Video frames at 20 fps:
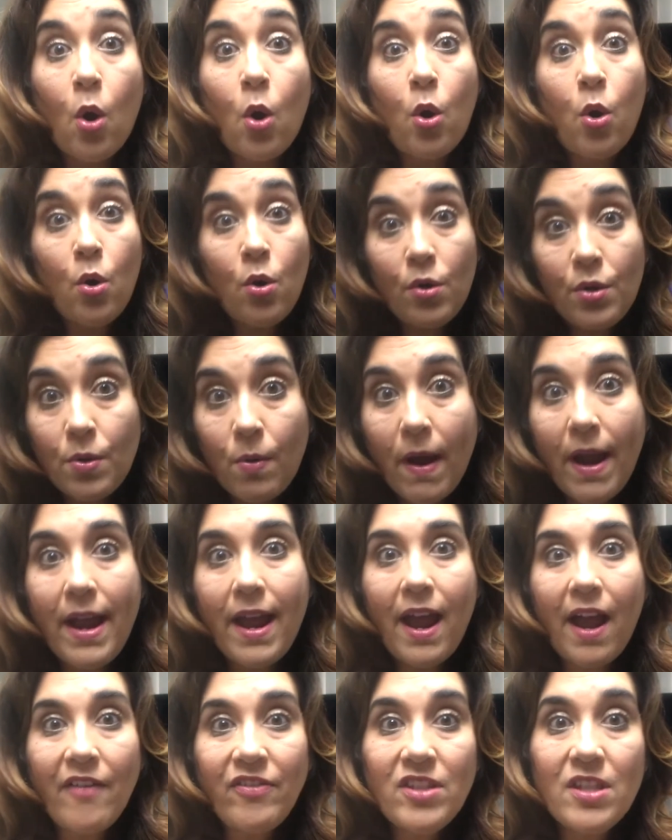Who do I
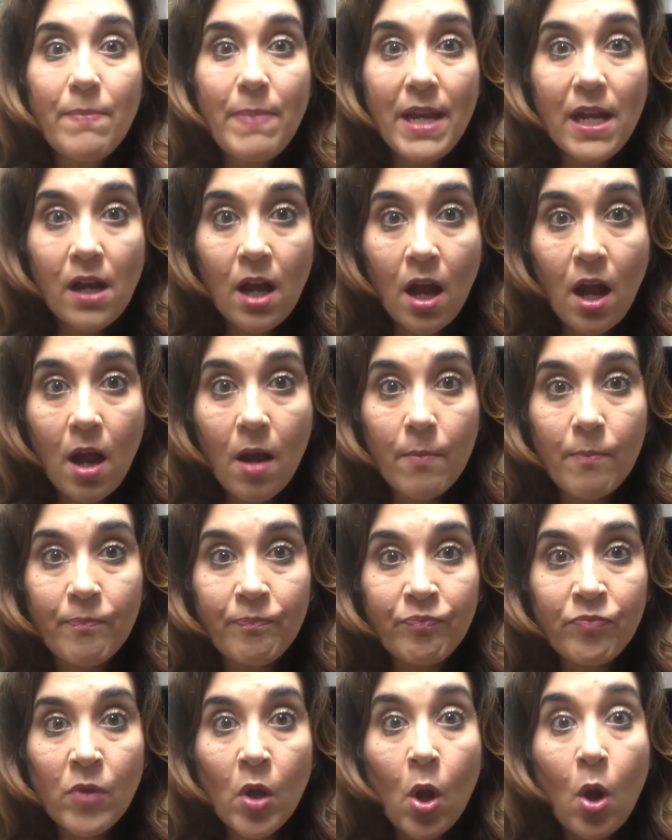have to become?
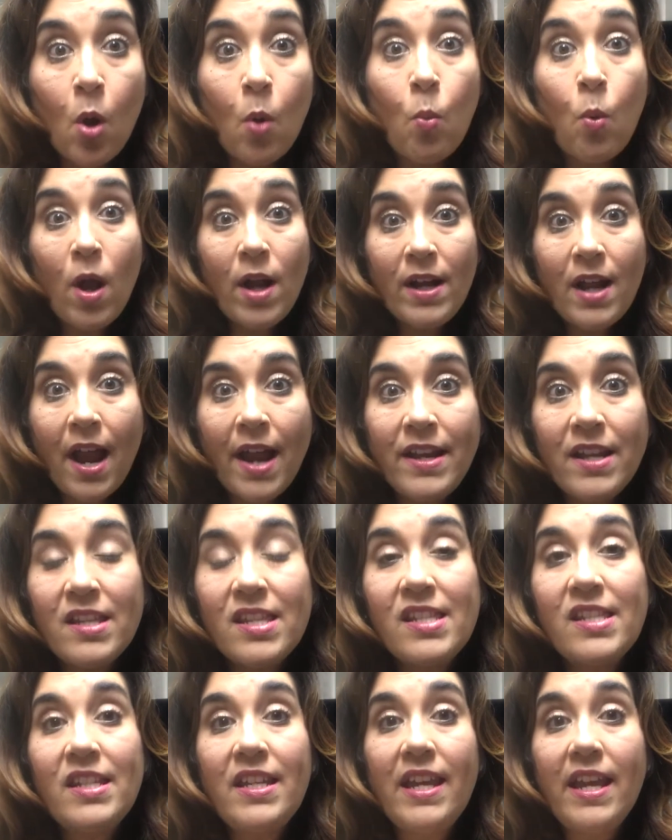What kind of
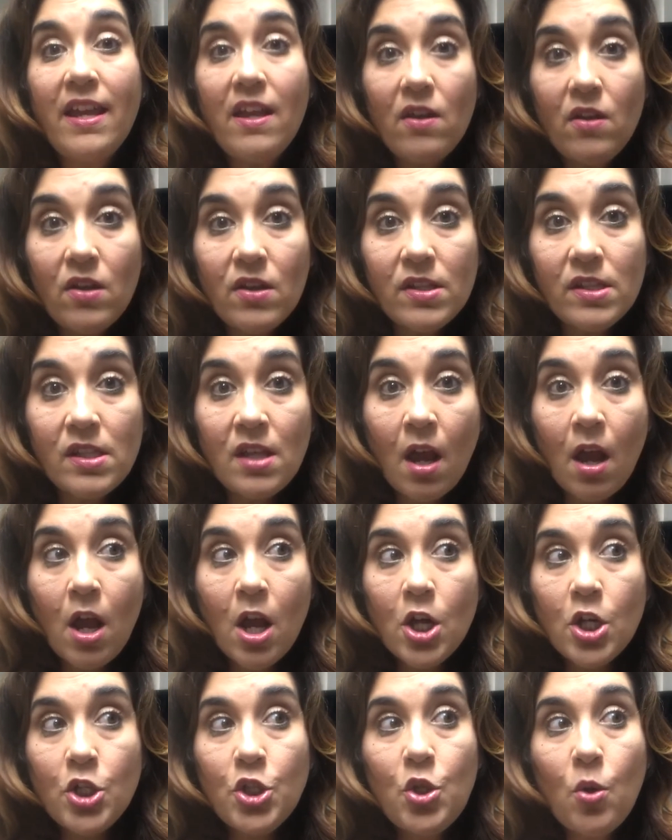skills
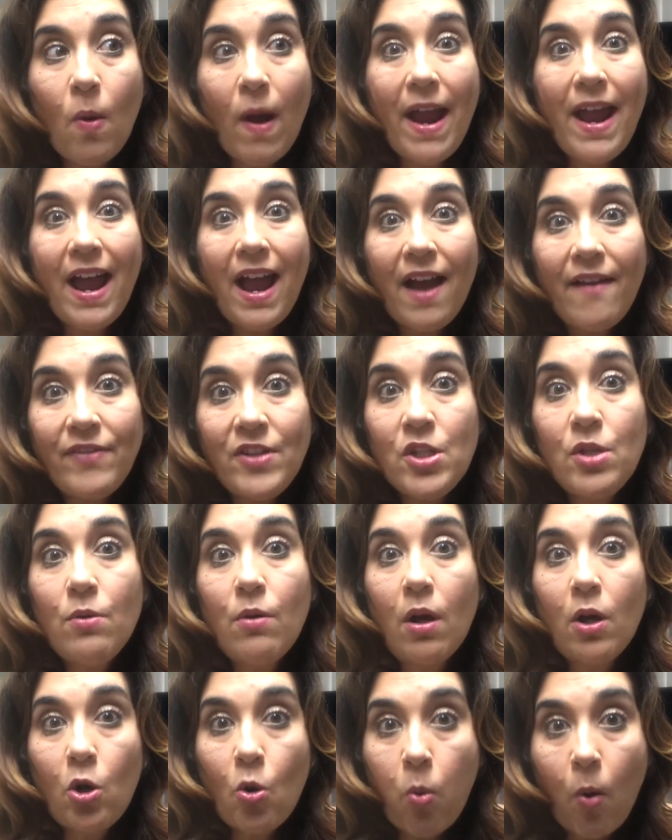do I have to
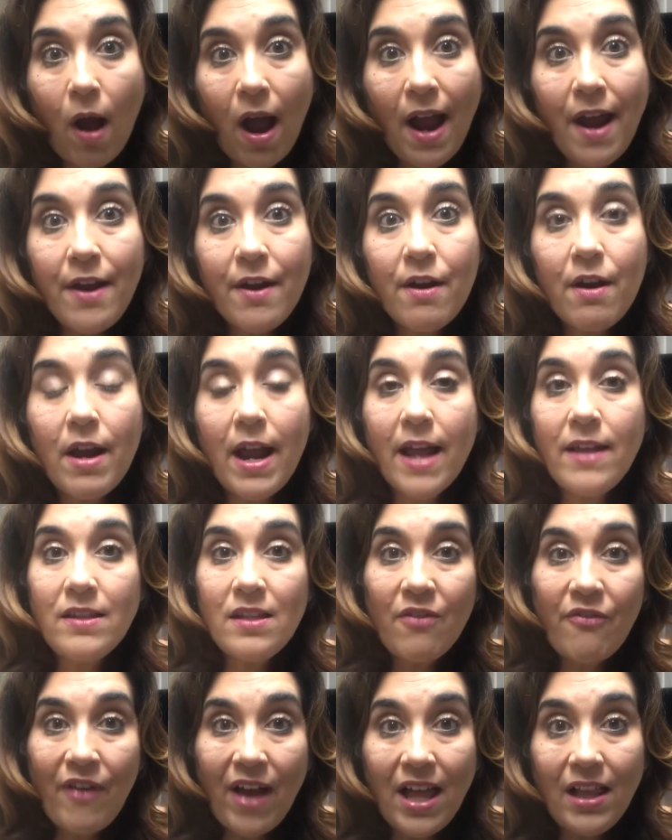acquire and
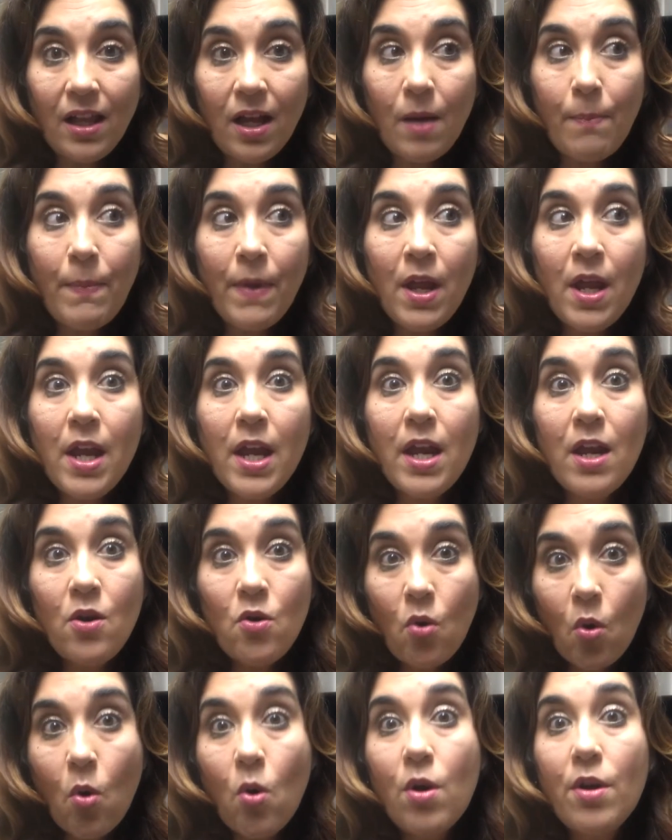develop in
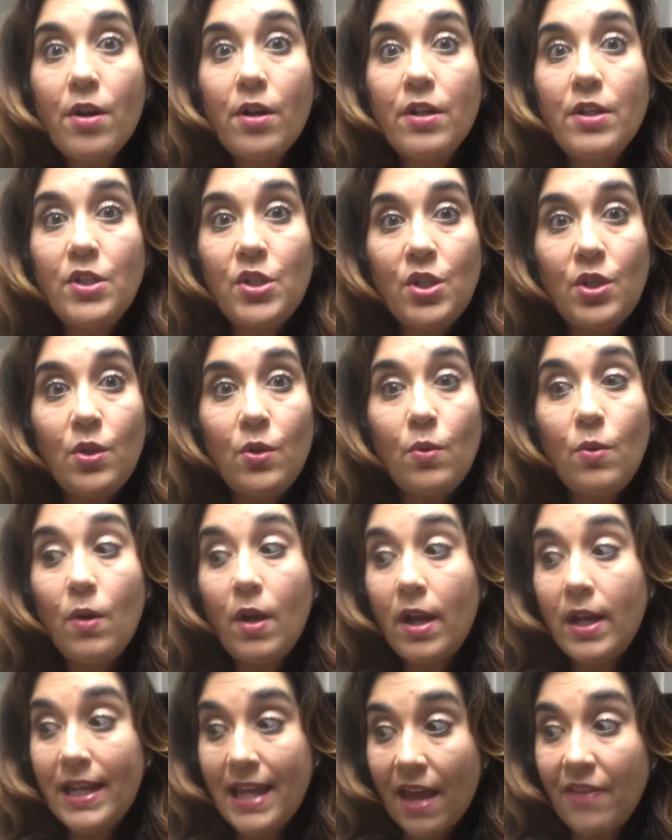order to
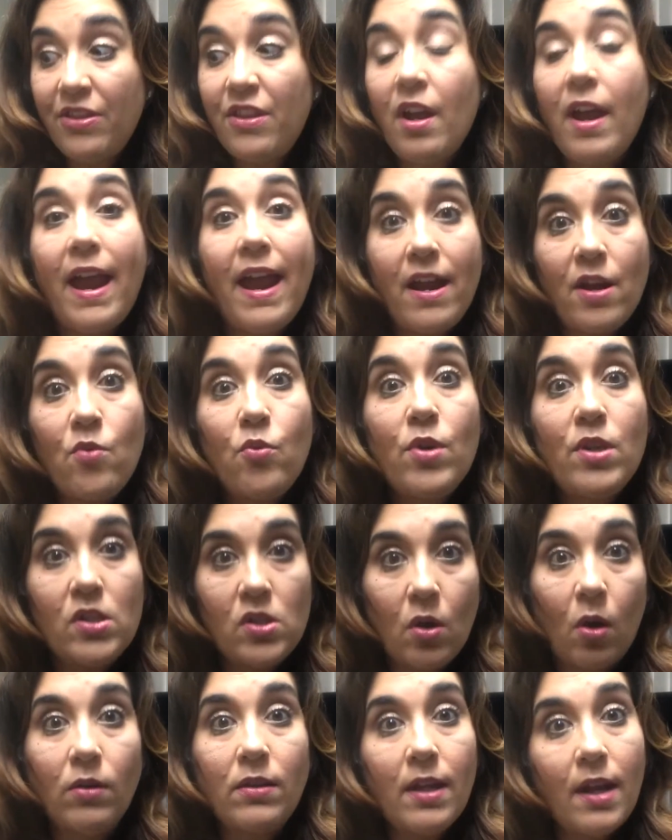get the end
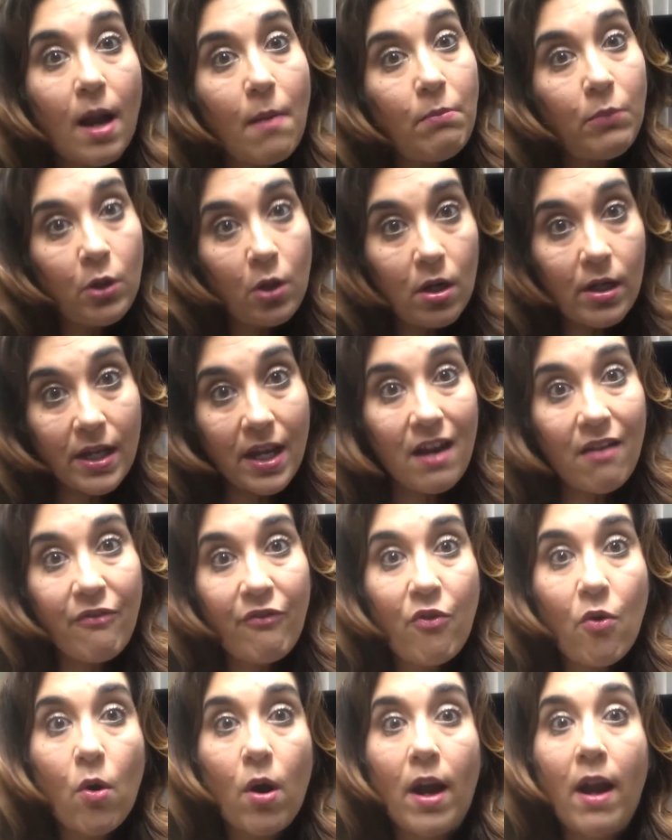result that I'm looking
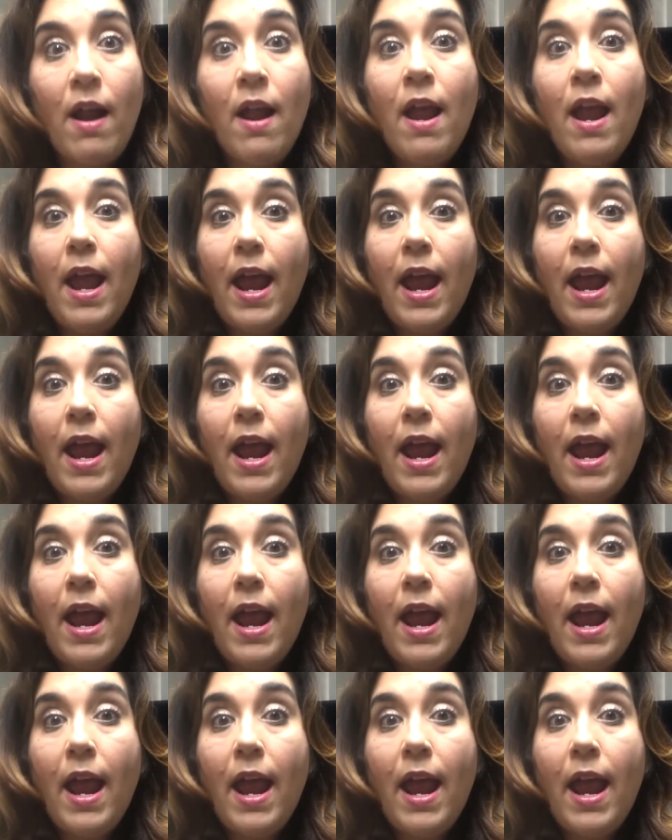for?